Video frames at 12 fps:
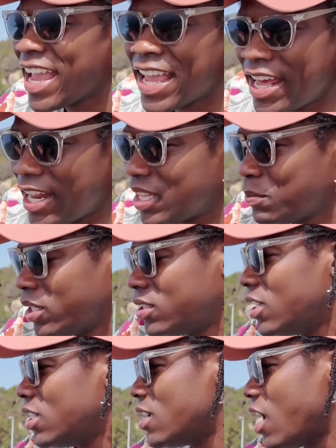I get it, but
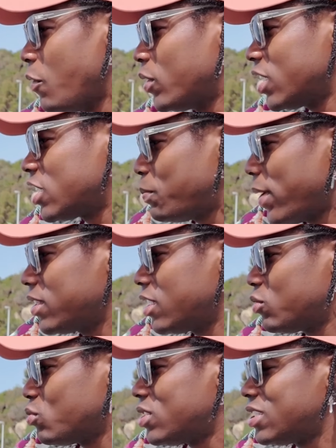I was
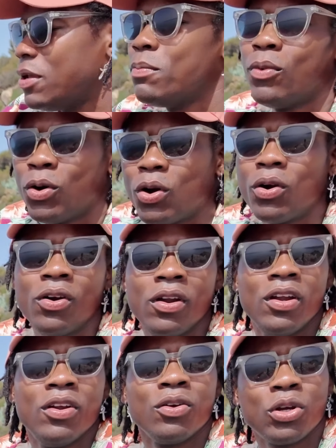expecting to see more
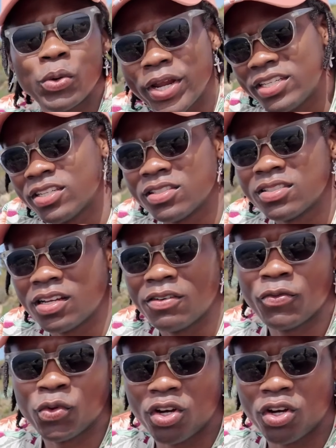Croatian stuff.